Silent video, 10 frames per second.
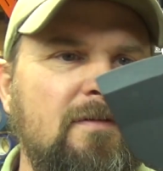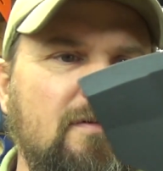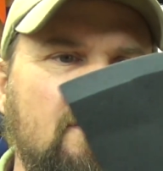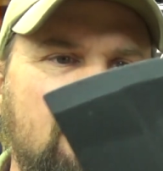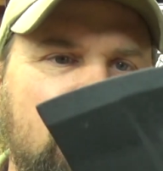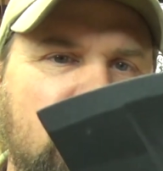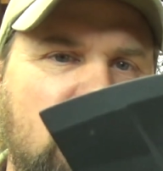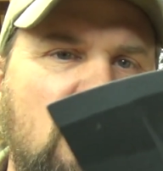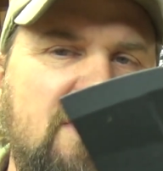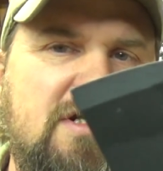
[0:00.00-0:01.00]
the
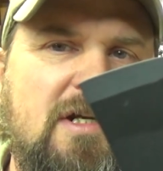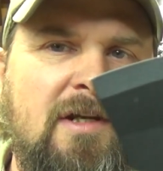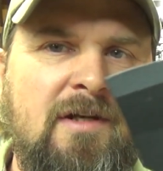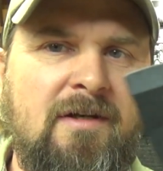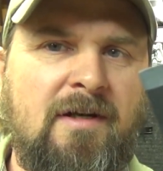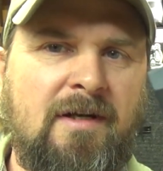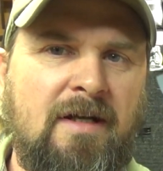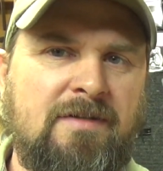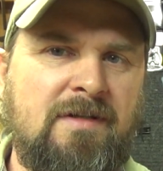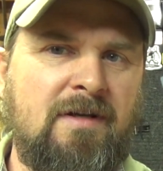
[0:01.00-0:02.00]
forging here, I
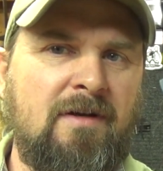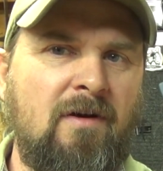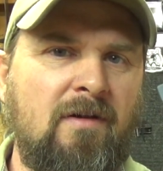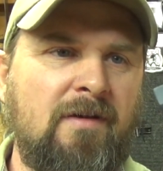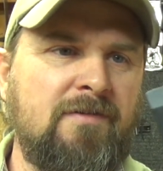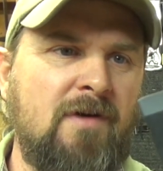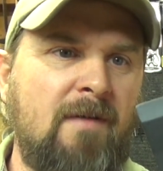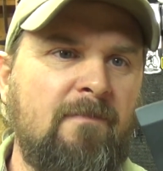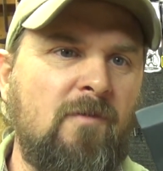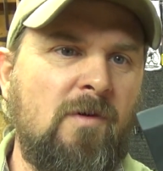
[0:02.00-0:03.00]
guess you could call it,
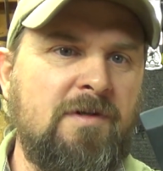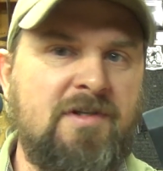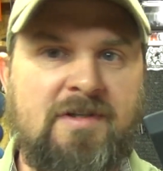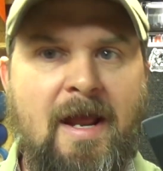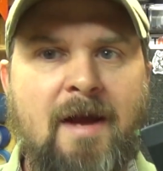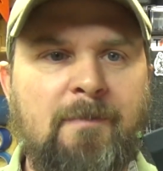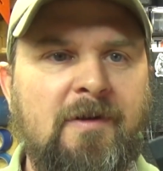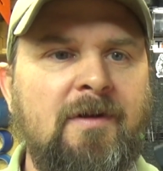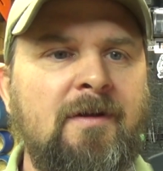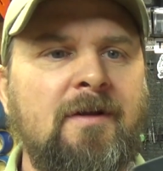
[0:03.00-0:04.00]
drop forge stamped,
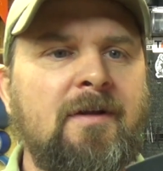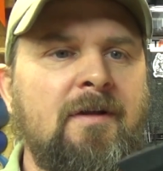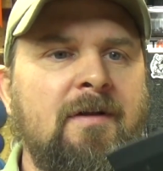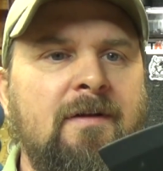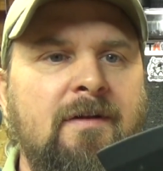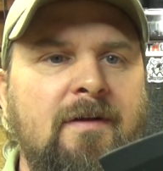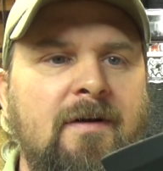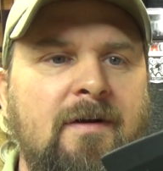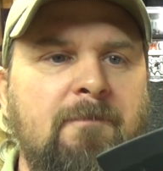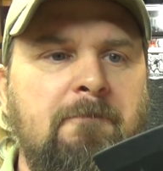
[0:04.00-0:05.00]

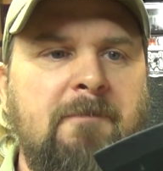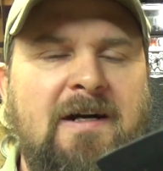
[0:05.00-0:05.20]
to